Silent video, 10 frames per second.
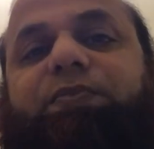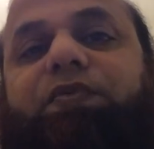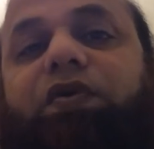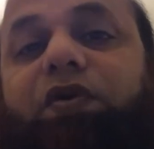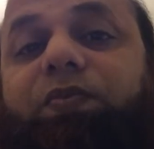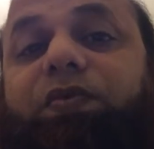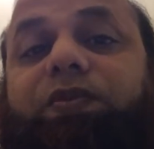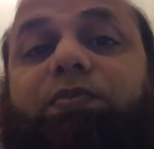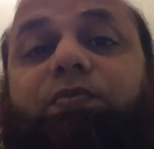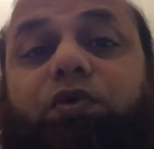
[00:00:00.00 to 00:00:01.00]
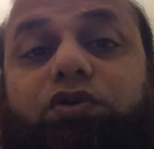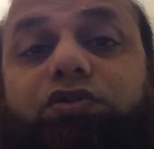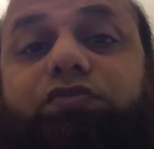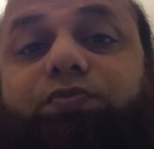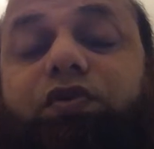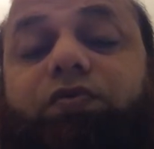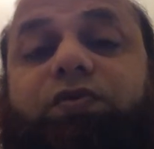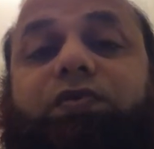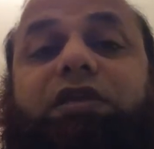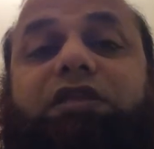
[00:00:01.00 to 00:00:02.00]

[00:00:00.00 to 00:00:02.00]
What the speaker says: probably, most probably,